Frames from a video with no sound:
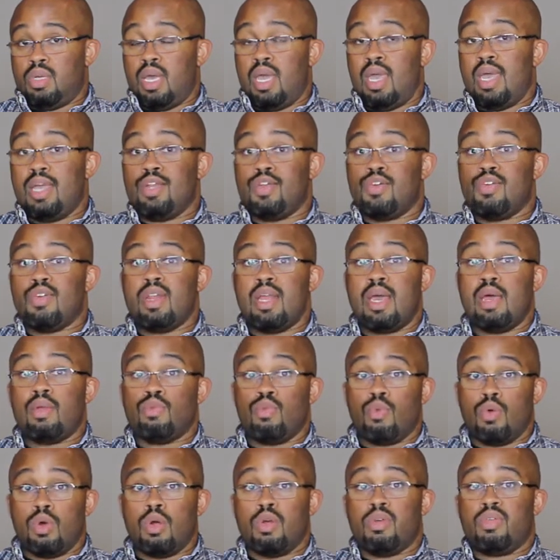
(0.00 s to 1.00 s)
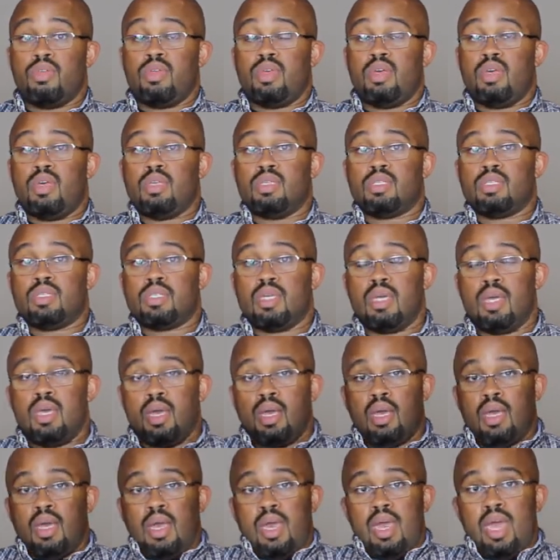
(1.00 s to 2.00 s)
Okay, and your net worth is
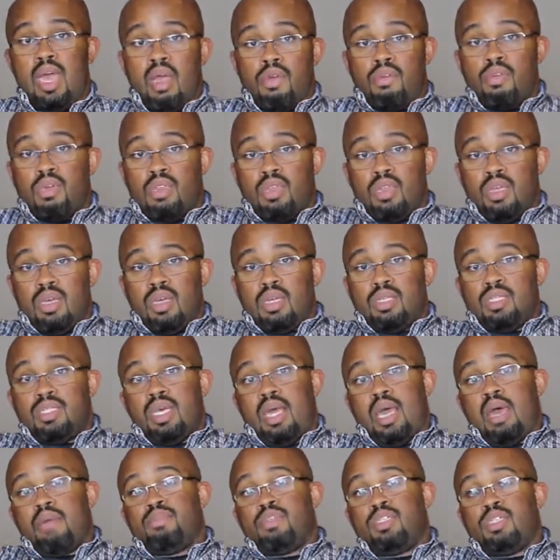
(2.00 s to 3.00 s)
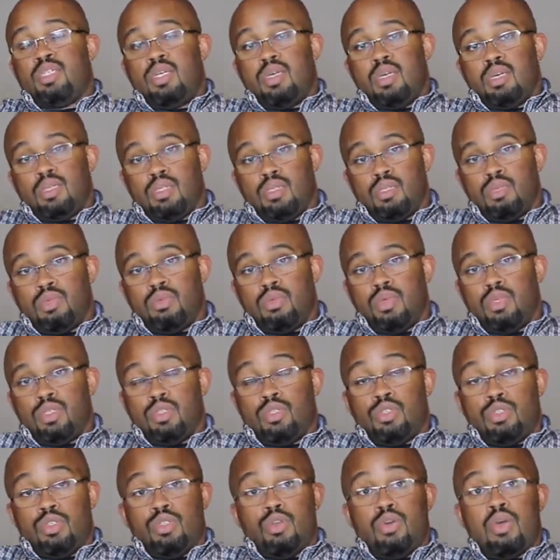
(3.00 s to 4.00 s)
everything in tab 6, which
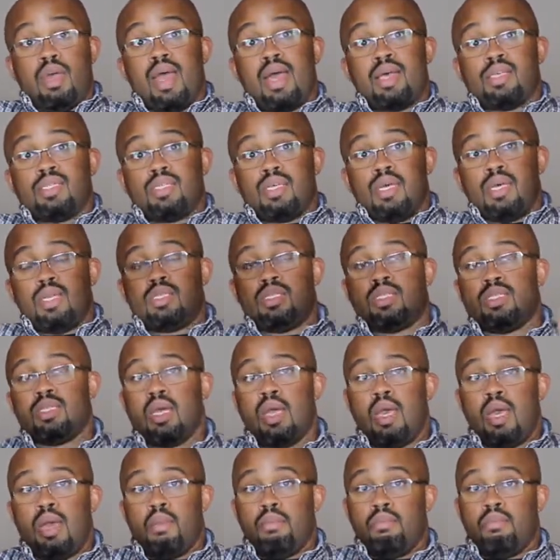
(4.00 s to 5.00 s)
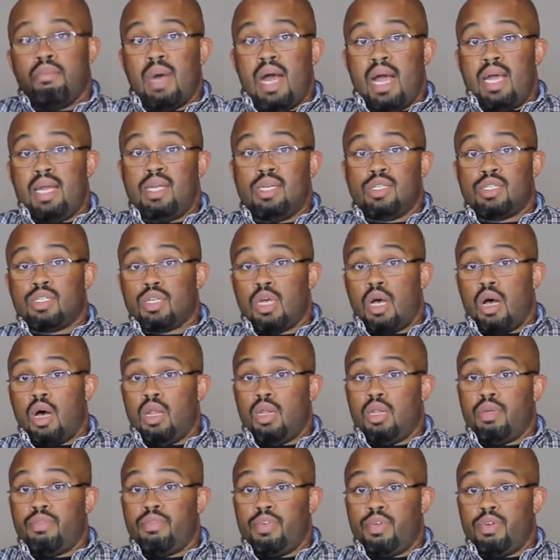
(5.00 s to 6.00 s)
is your assets, minus
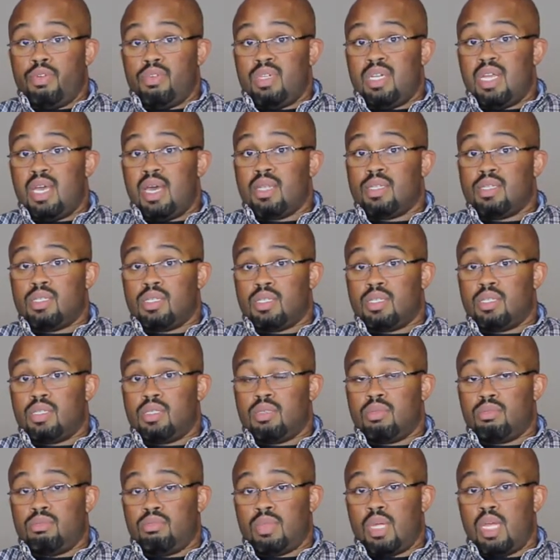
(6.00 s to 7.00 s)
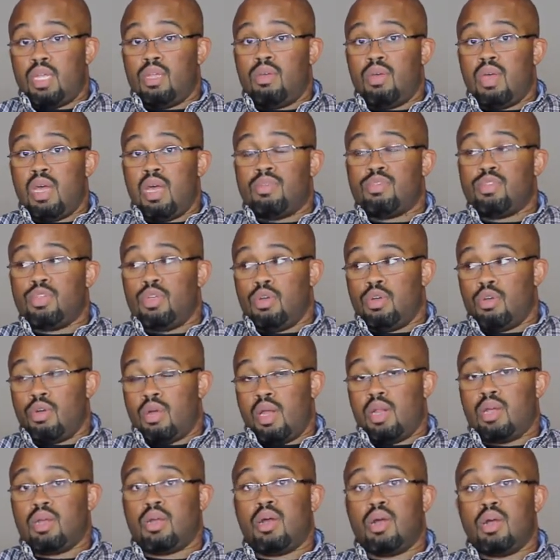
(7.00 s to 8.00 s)
all of your debts that you have, so your
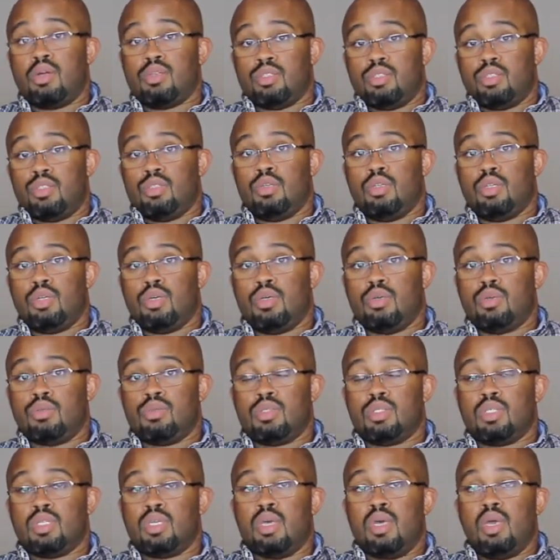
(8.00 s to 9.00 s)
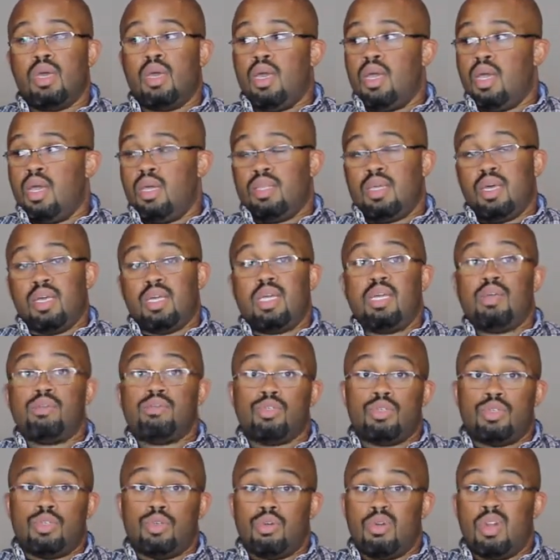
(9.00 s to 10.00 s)
credit cards and your loans, and that
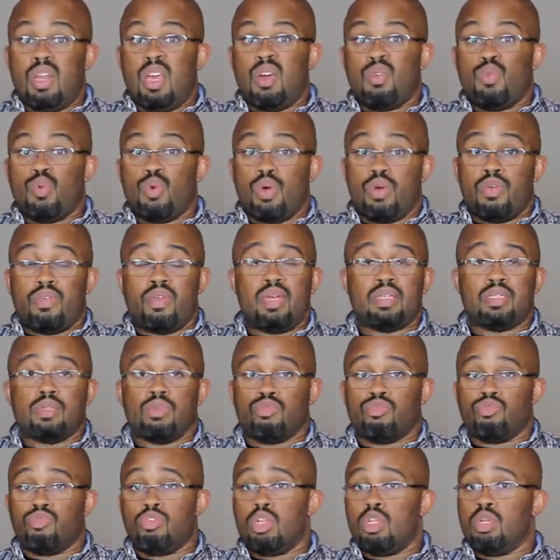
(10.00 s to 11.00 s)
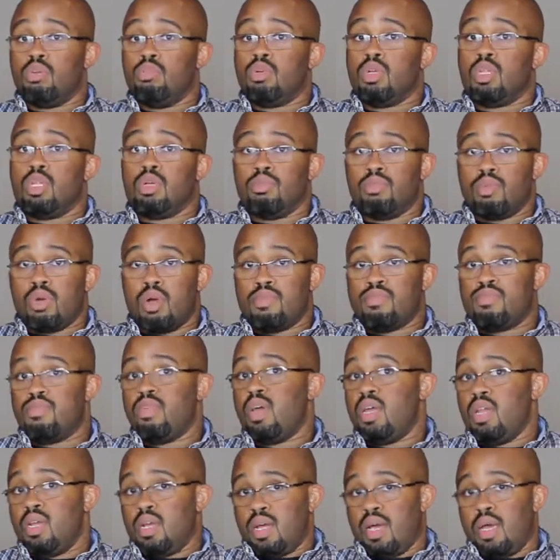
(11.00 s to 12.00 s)
gives you your net worth. That's a really, really rough
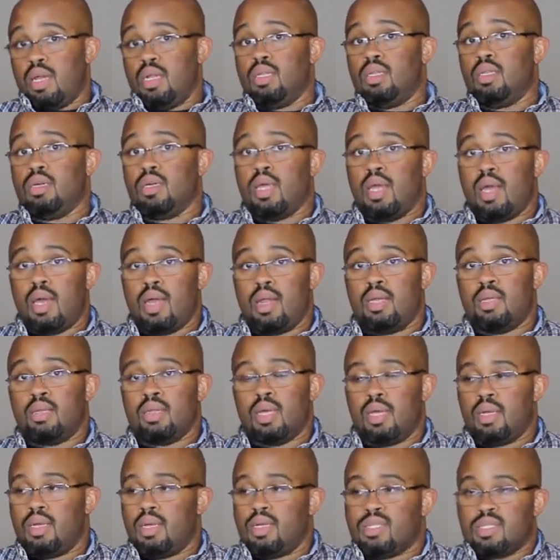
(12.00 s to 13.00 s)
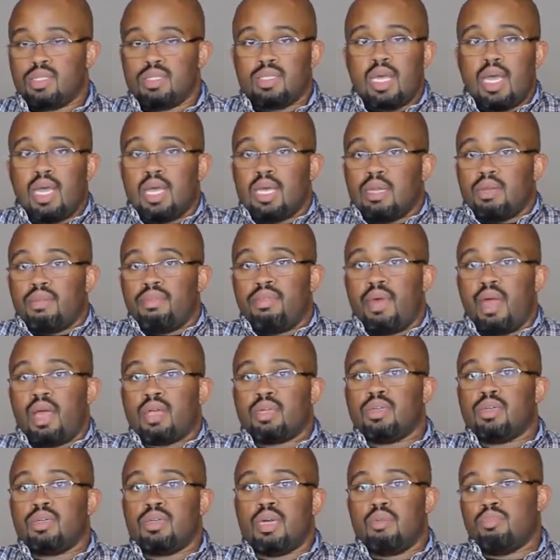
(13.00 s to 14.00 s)
way to kind of look at it. Now, it doesn't take into
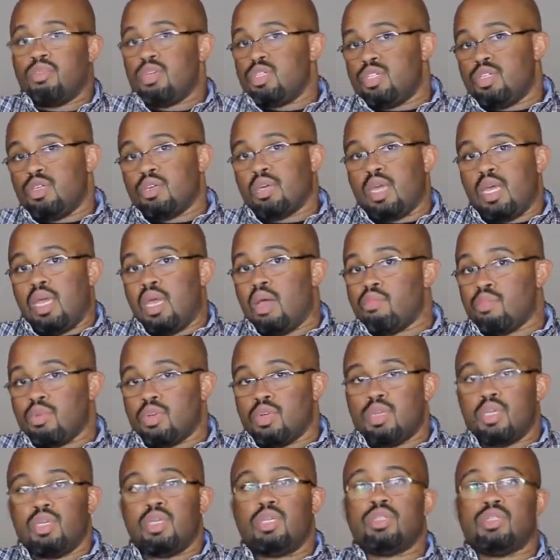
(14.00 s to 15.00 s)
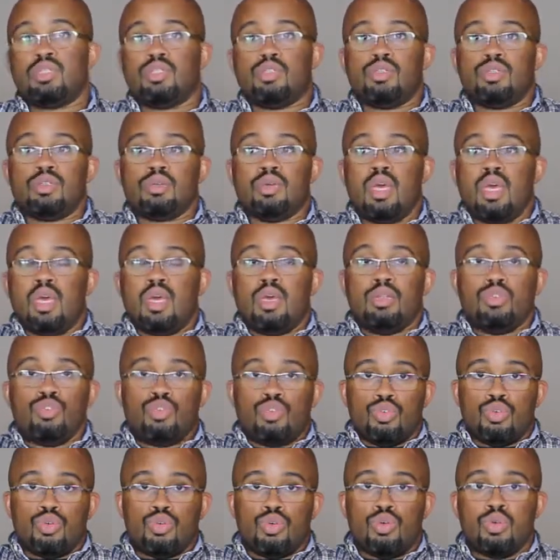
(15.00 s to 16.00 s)
factor how much your camera is and your
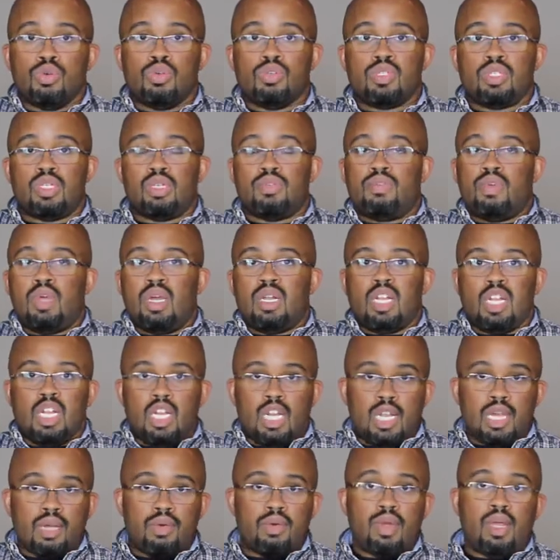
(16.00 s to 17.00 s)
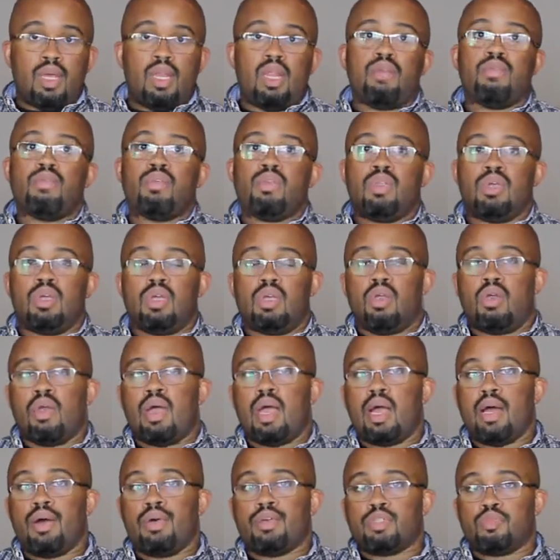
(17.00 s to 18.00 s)
jewels, and if you had to liquidate everything in your
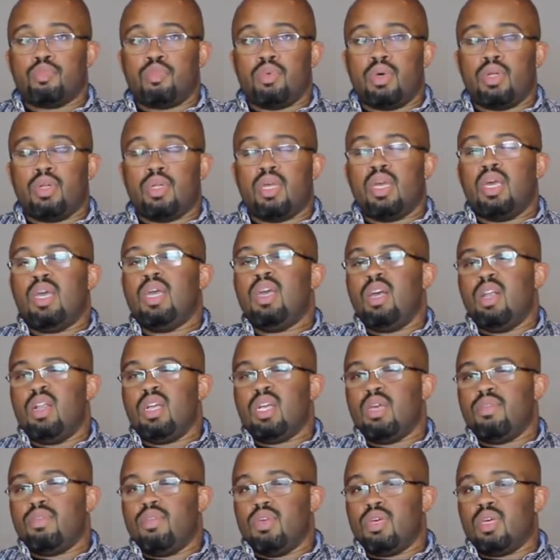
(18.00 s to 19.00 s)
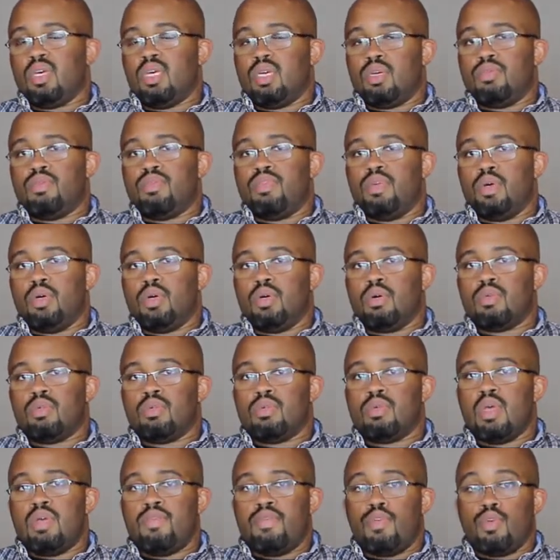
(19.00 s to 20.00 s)
house, but it'll give you a good feel
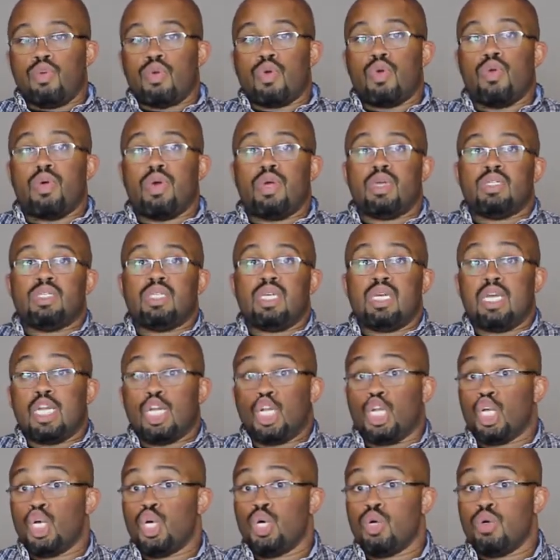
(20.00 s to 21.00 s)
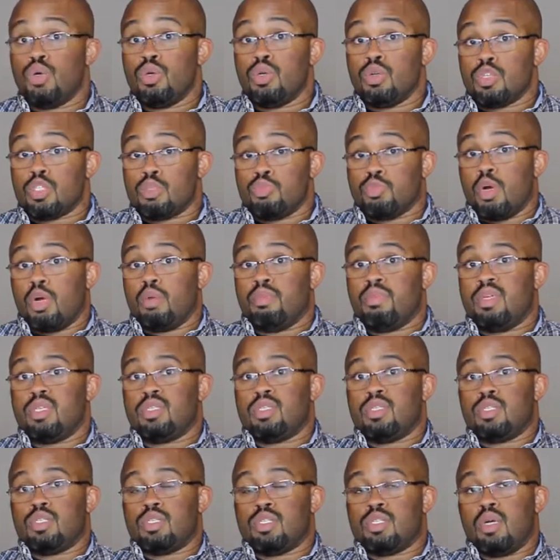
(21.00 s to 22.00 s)
if you're going to get a loan or small
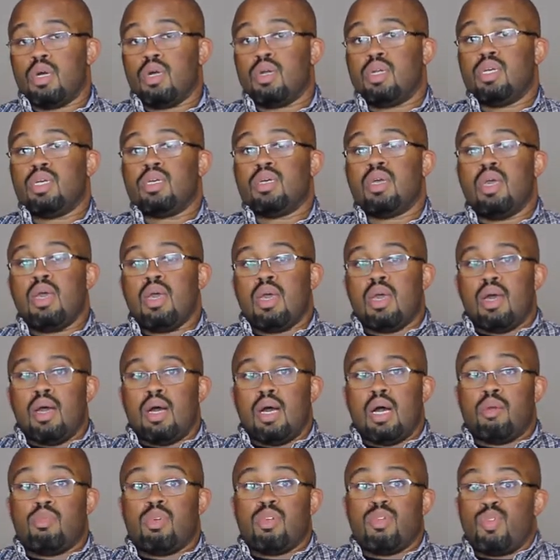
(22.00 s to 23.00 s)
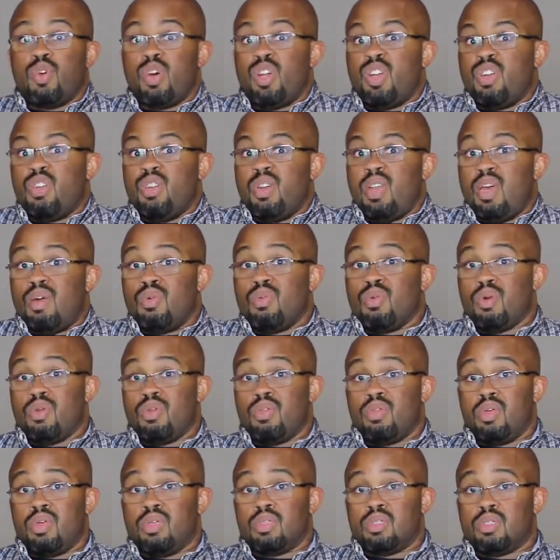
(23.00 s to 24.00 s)
business starting of what your net
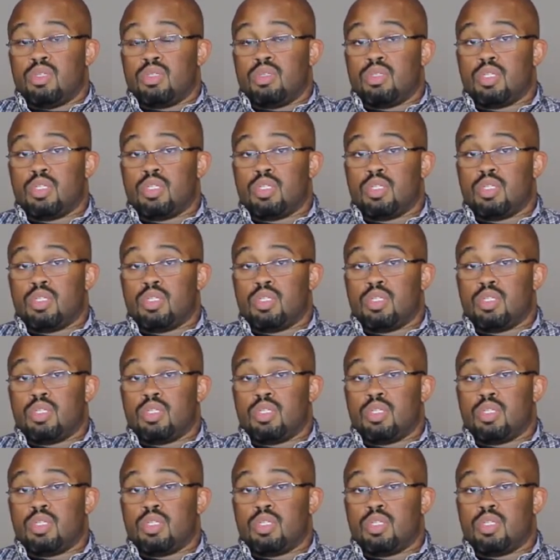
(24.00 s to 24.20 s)
worth is.